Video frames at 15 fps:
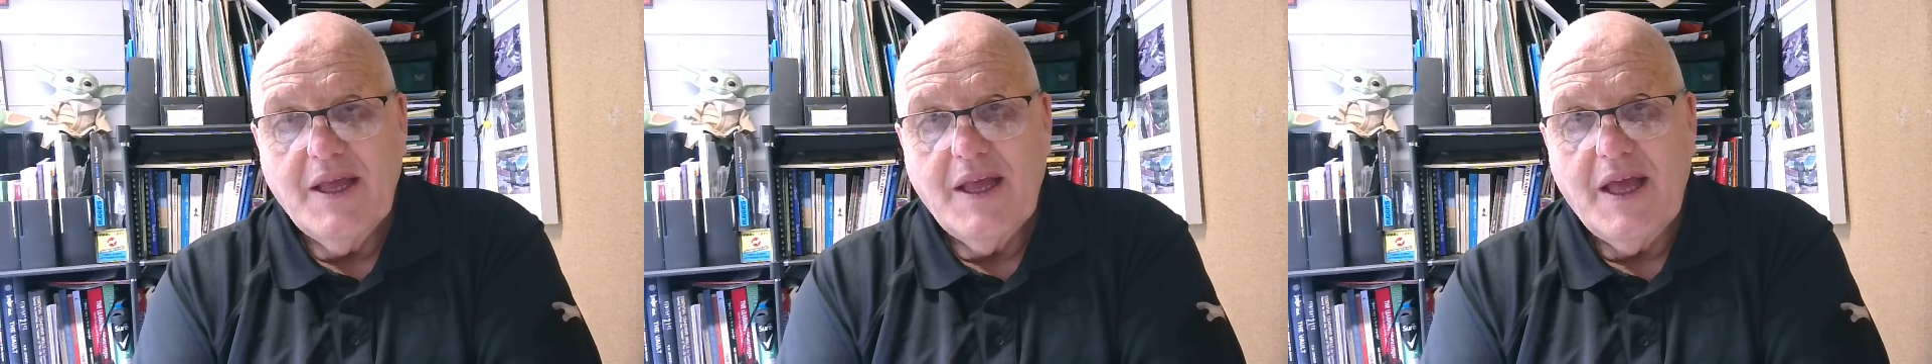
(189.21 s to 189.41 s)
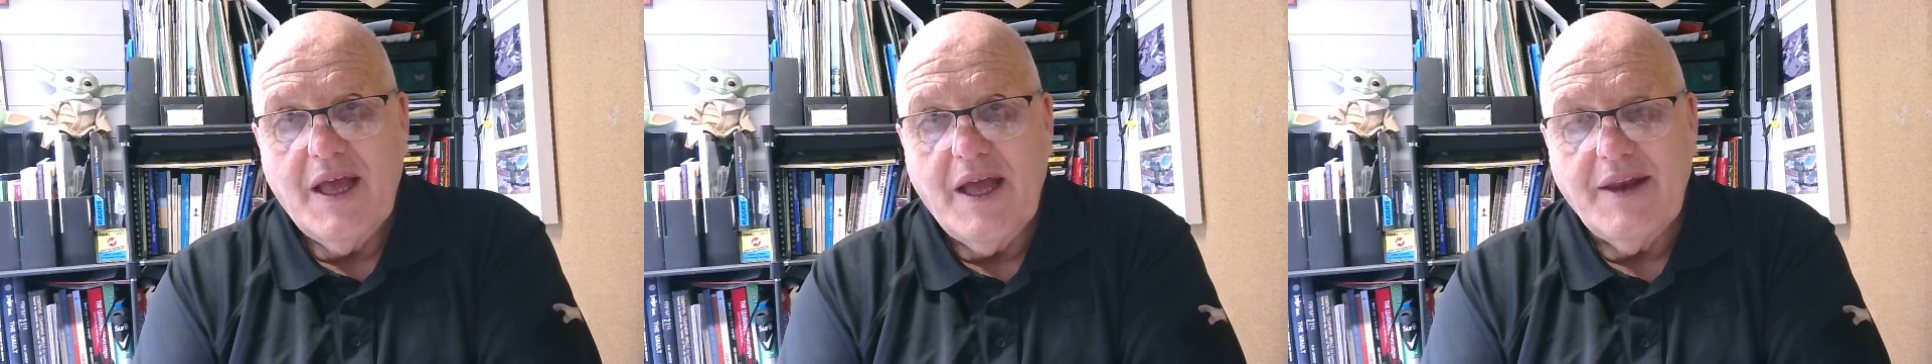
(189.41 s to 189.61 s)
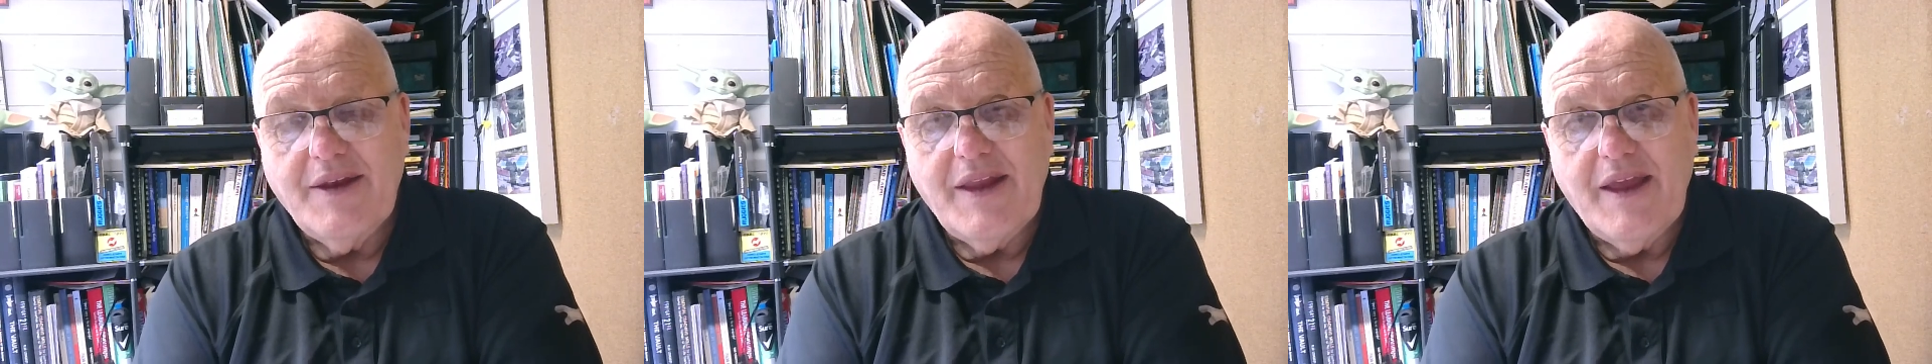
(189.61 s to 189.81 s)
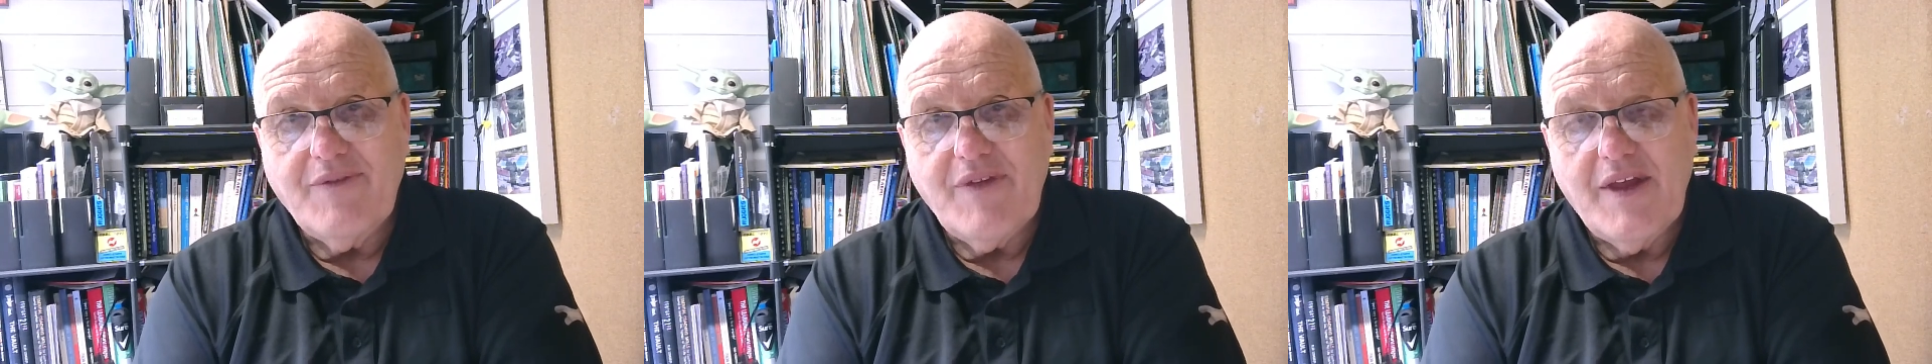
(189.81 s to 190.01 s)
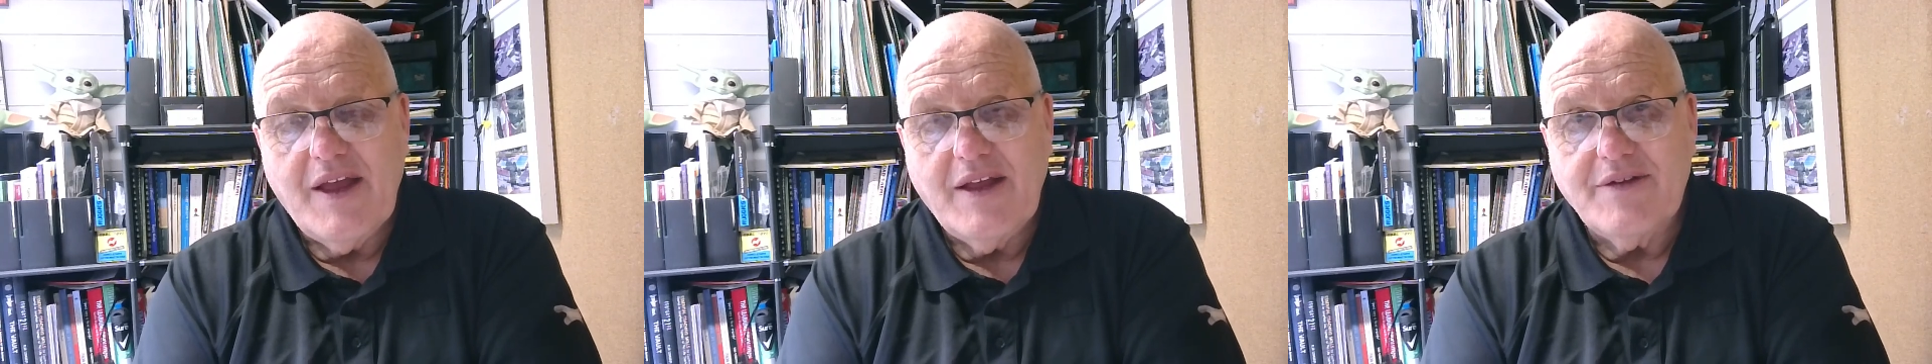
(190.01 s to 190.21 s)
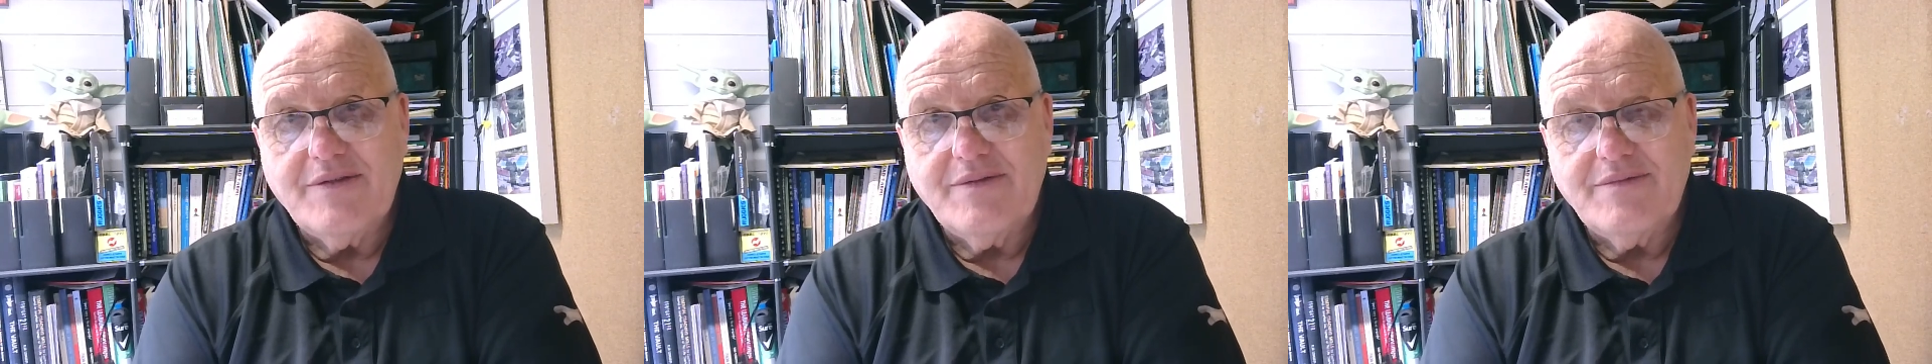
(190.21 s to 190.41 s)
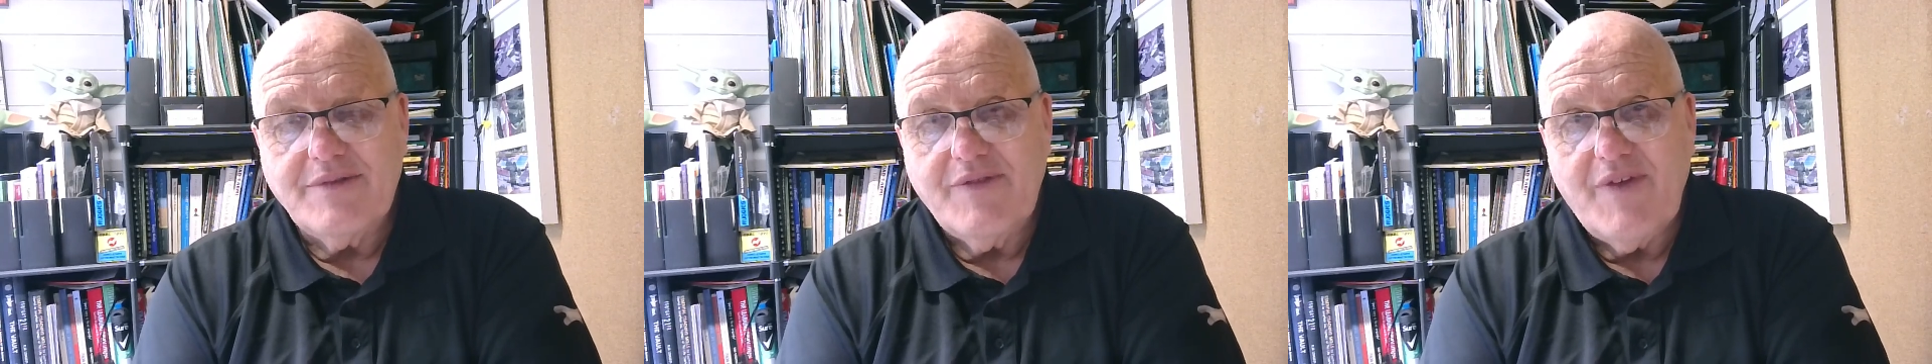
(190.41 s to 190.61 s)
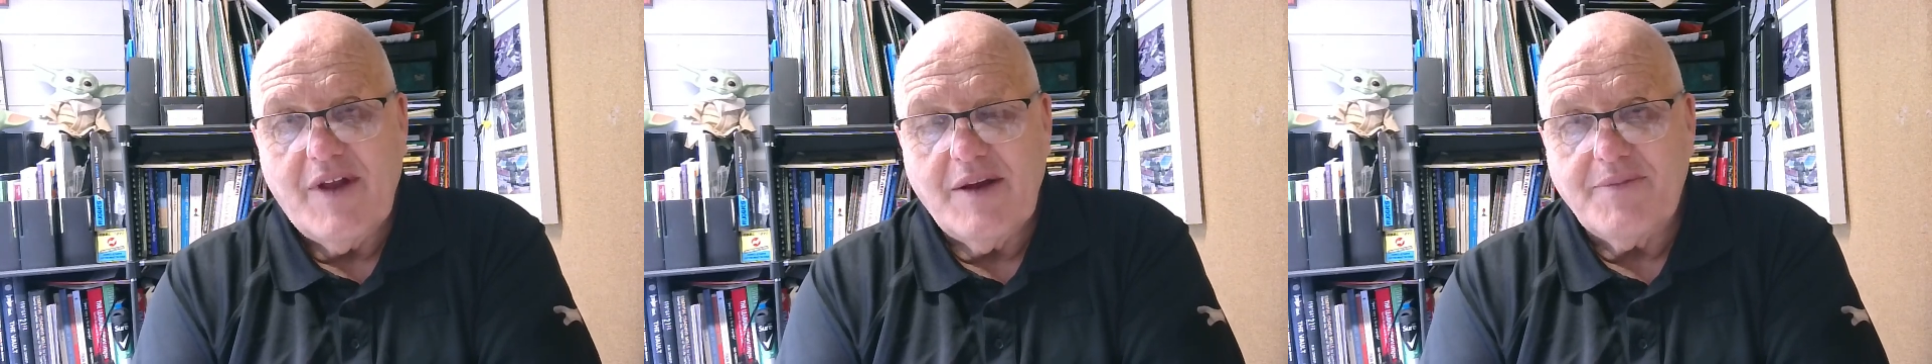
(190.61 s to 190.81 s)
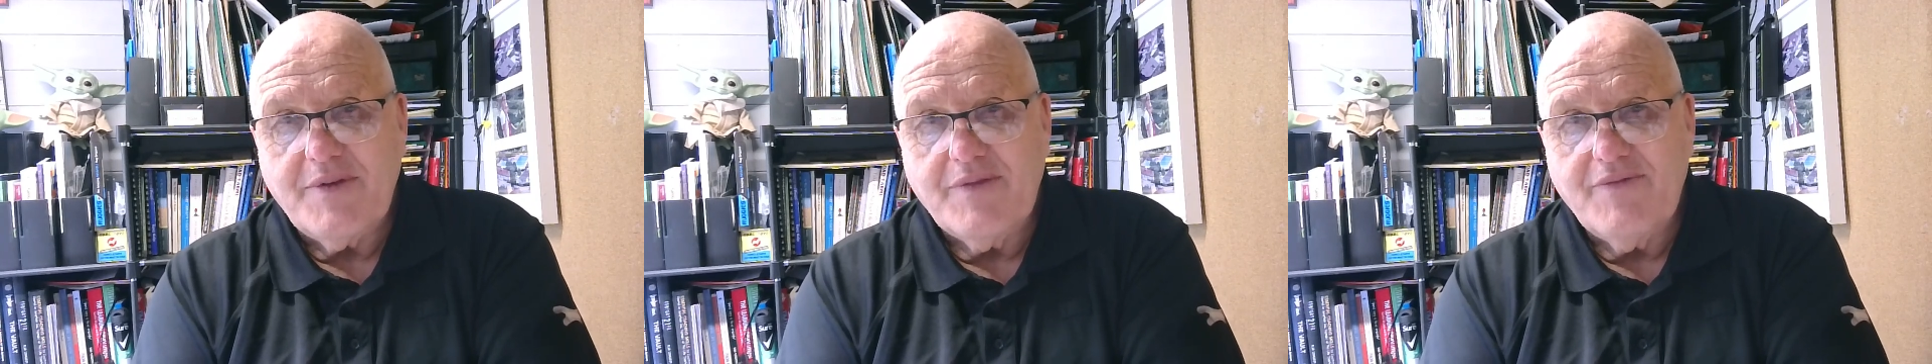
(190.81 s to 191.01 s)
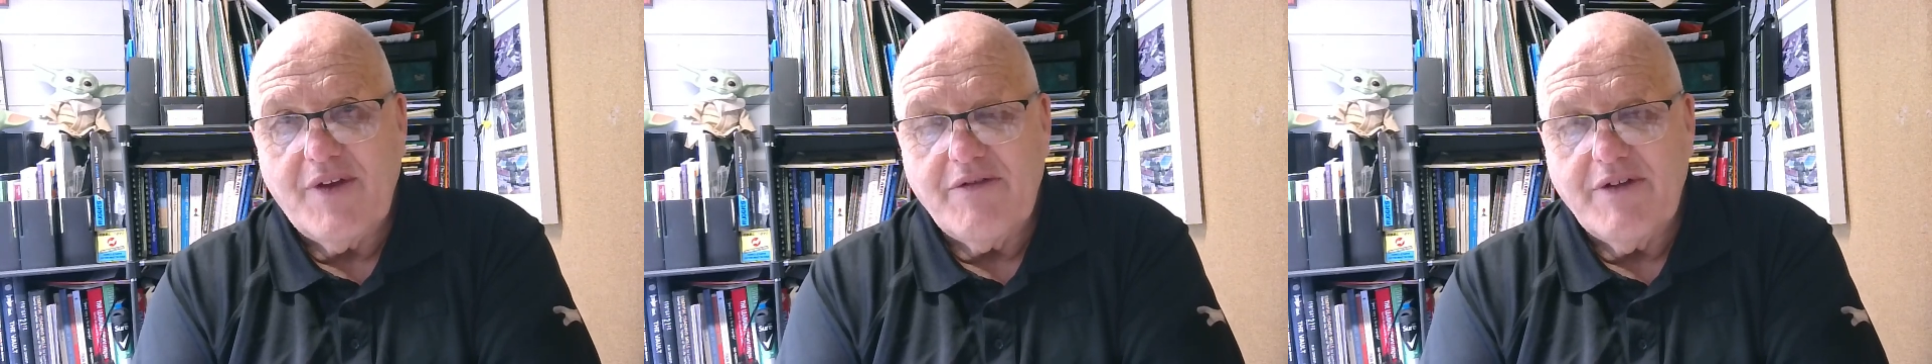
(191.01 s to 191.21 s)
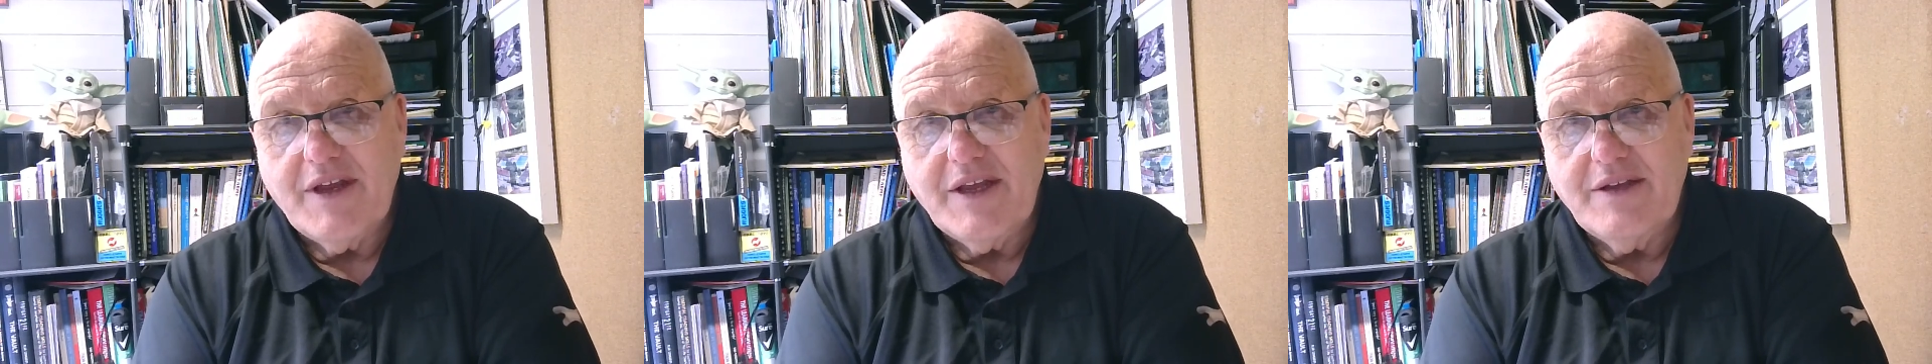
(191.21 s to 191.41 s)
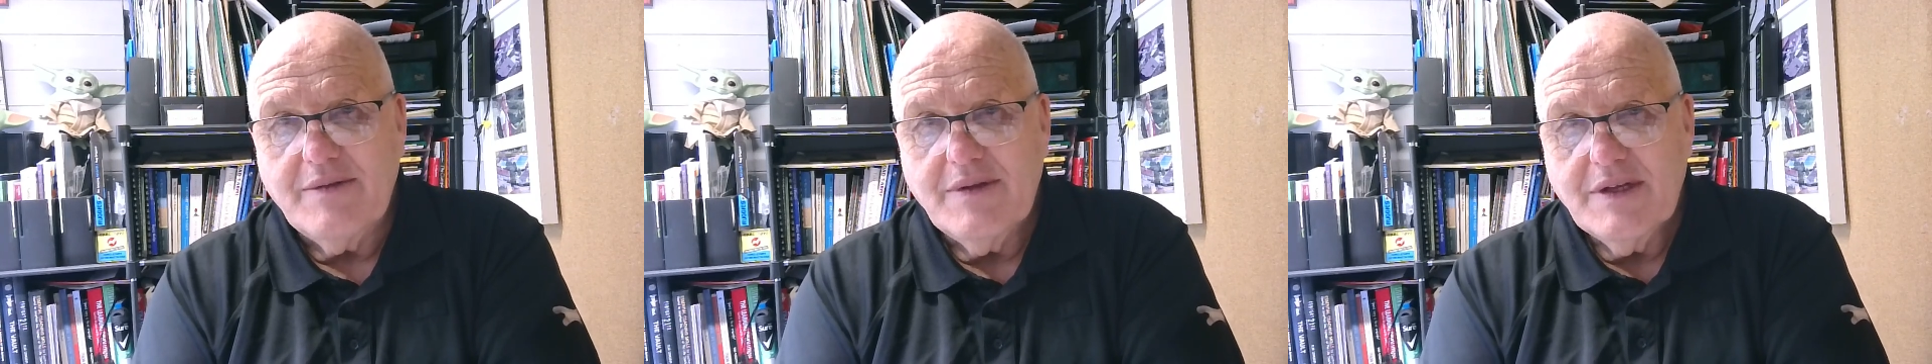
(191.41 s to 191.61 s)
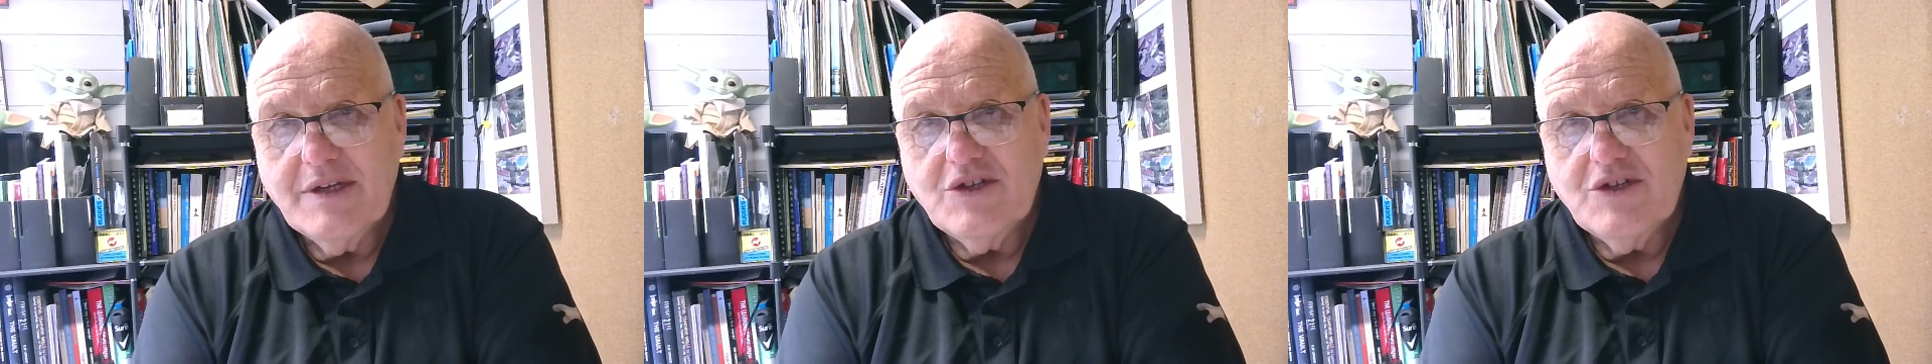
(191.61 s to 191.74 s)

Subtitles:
and they've now developed a very